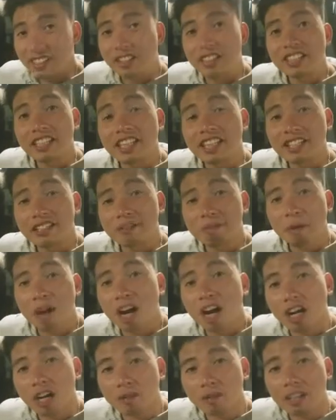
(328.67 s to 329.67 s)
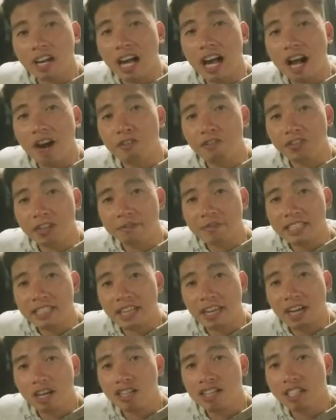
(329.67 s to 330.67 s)
that, that is part of the Vietnamese
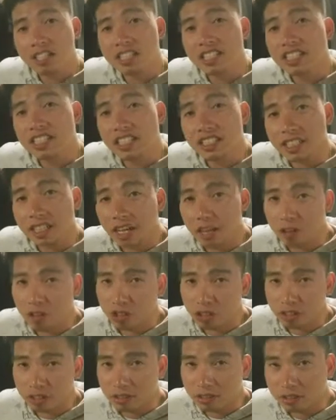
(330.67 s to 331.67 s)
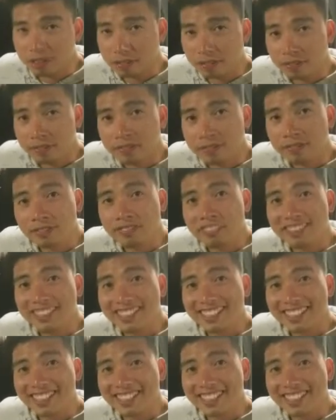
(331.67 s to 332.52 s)
cuisine culture. Hmm.